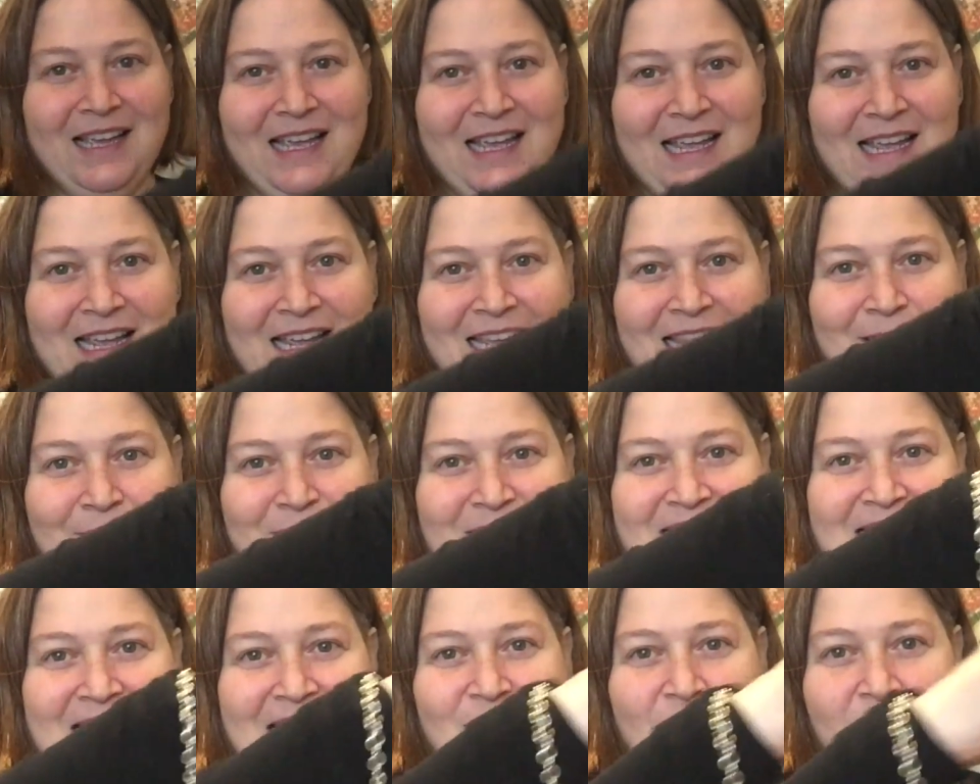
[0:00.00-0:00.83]
And then we
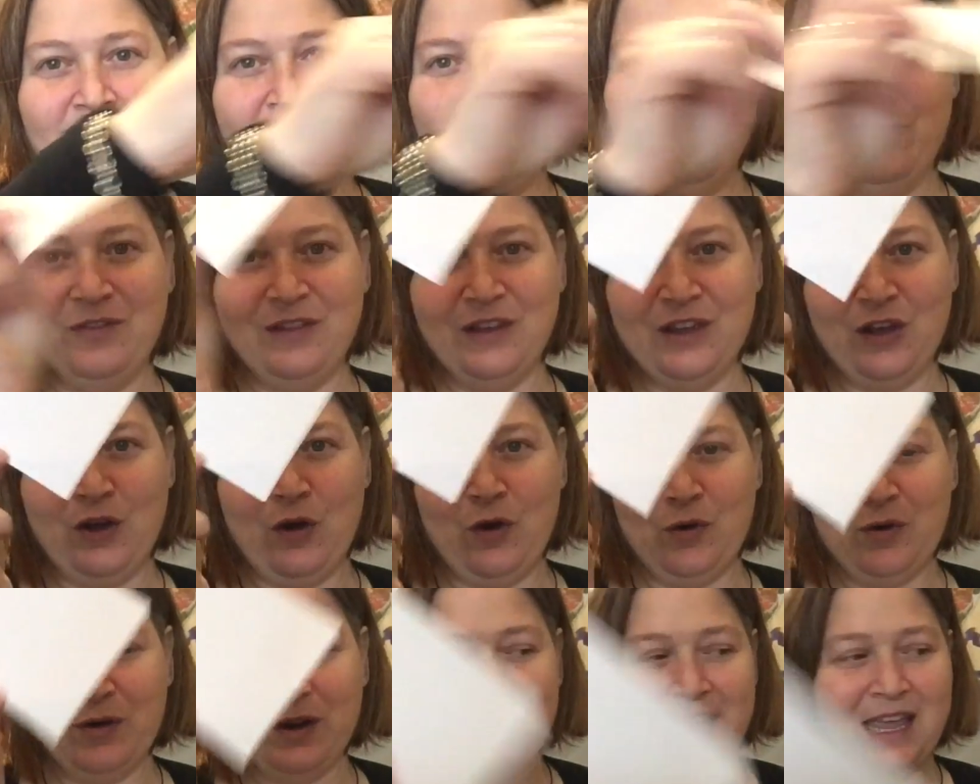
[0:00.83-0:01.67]
take off the
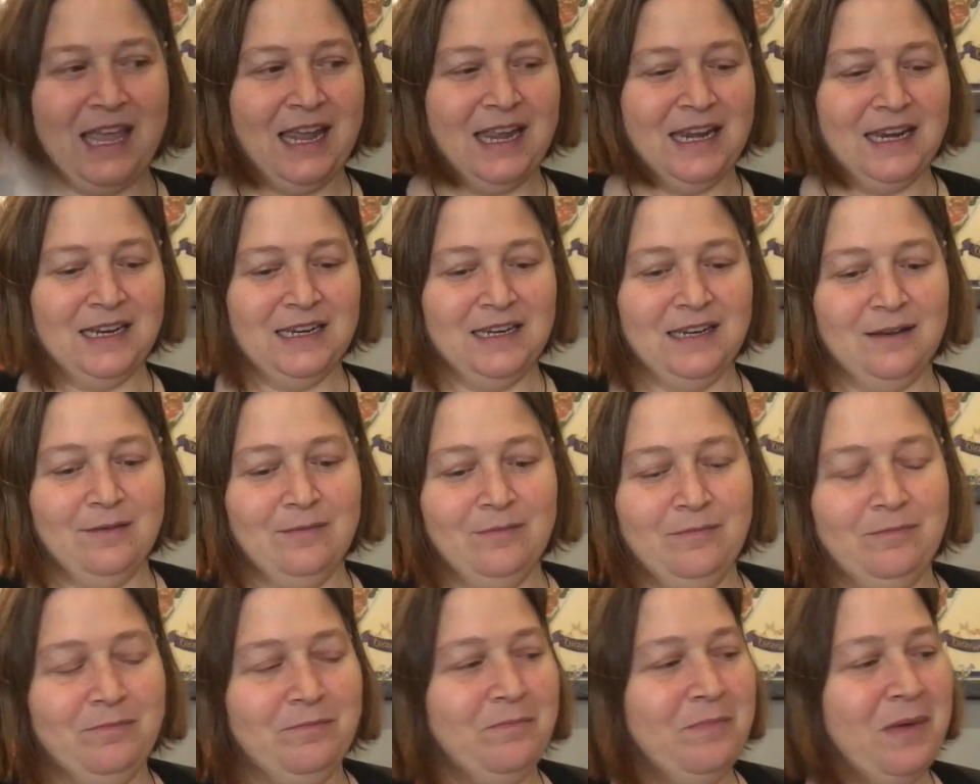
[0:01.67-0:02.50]
corrugated
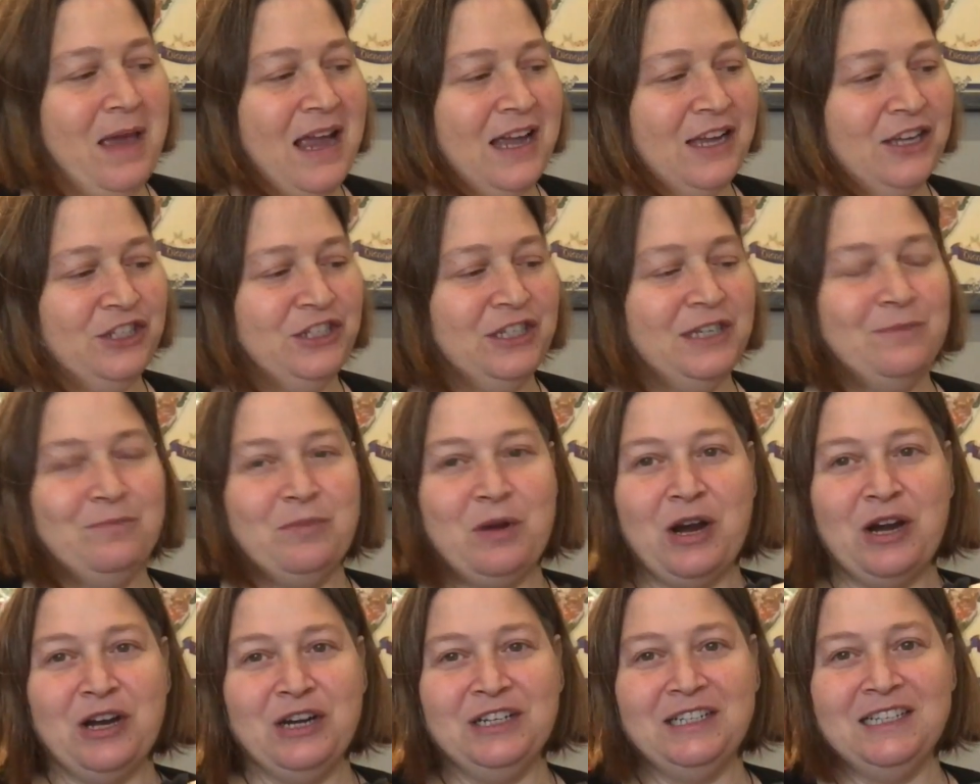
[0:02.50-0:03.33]
packaging
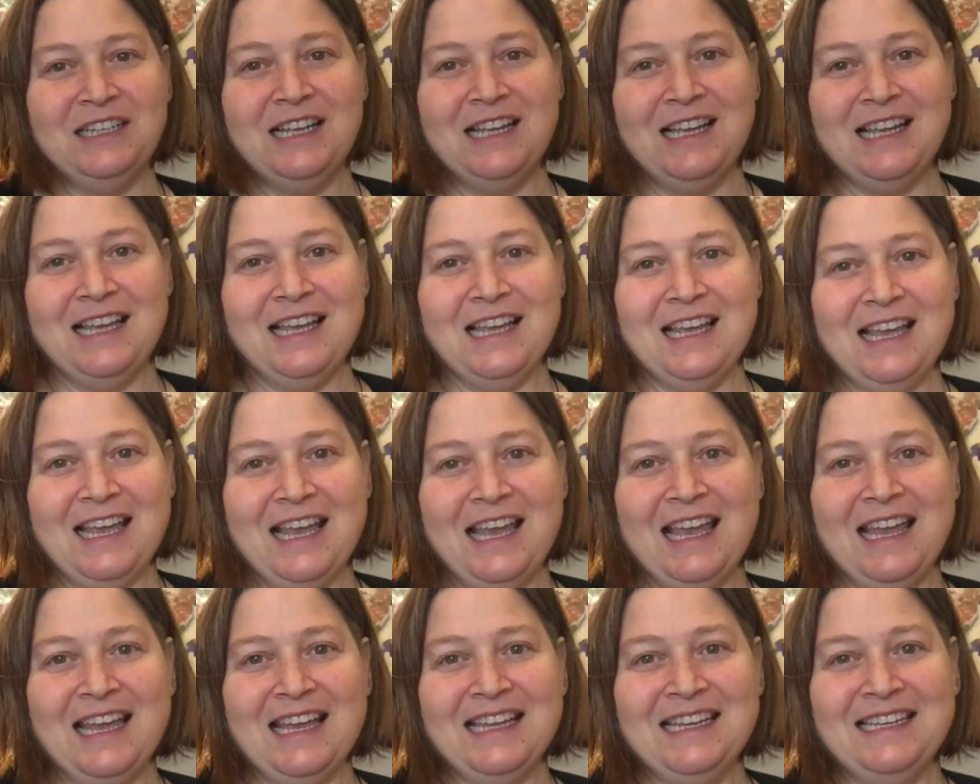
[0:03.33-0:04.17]
part,
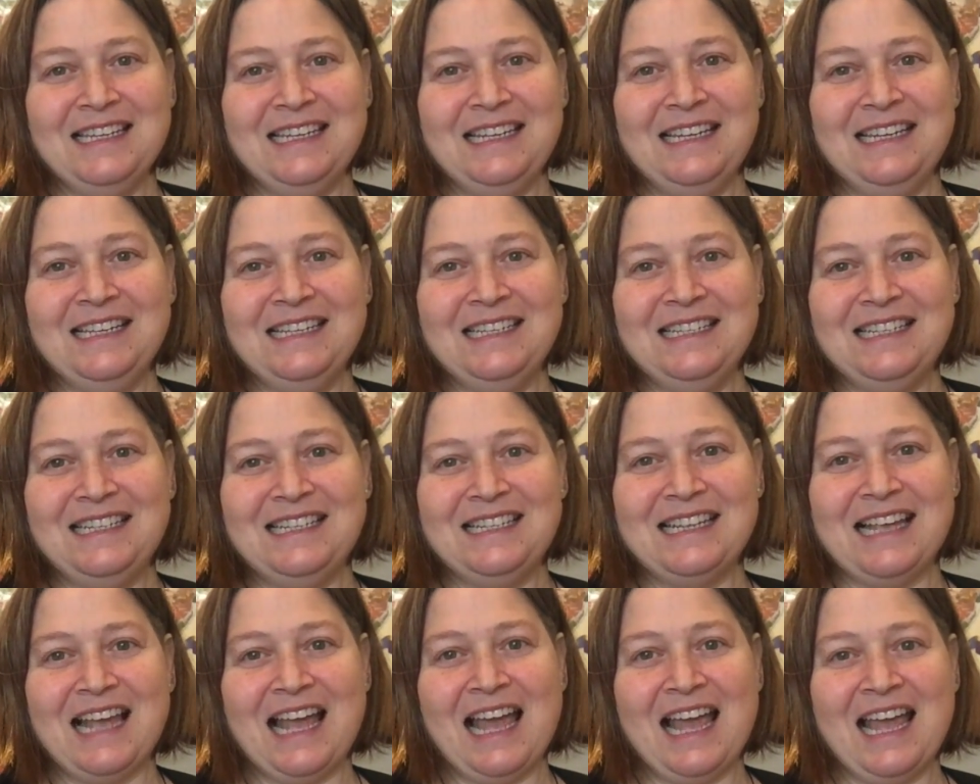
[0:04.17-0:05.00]
and
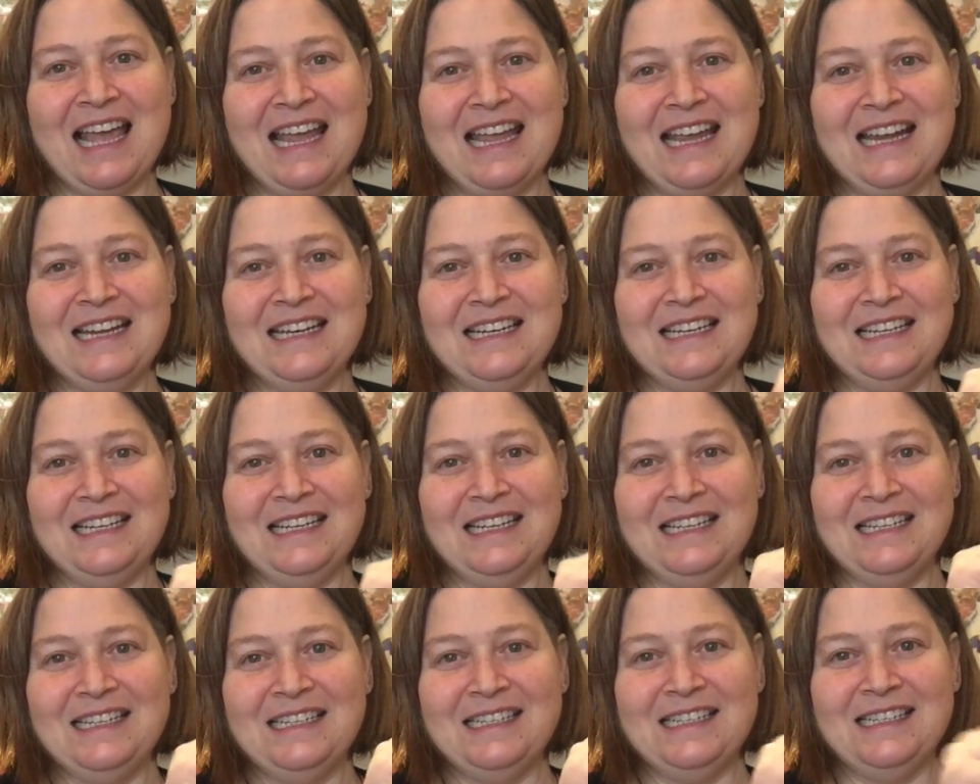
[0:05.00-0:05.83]
inside
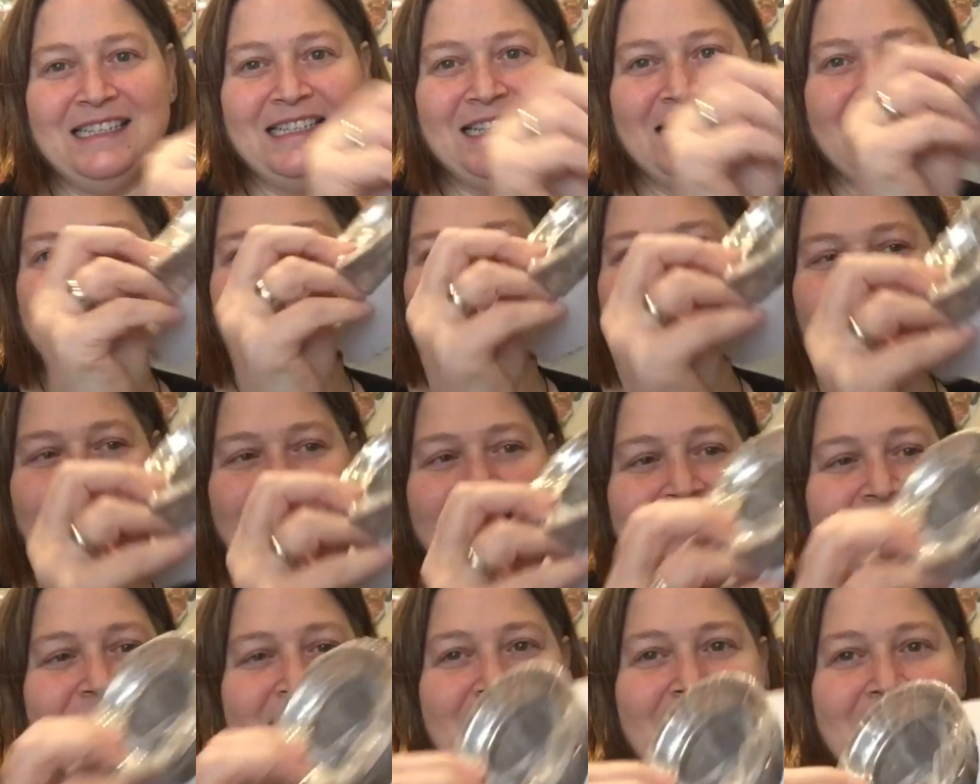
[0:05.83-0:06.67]
is
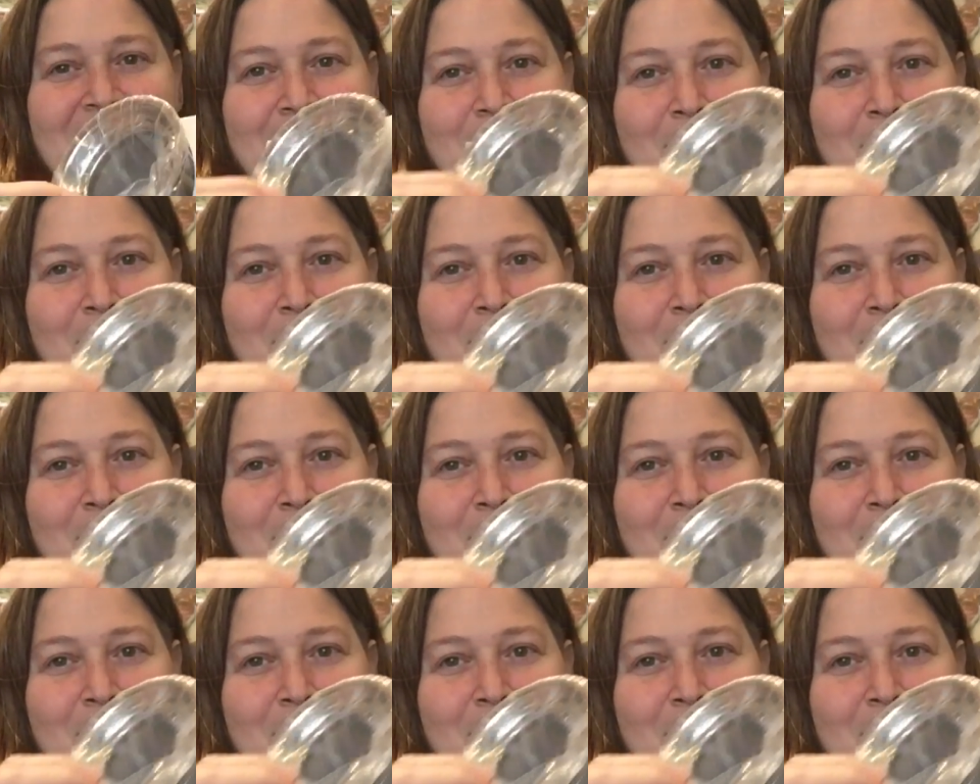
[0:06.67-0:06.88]
the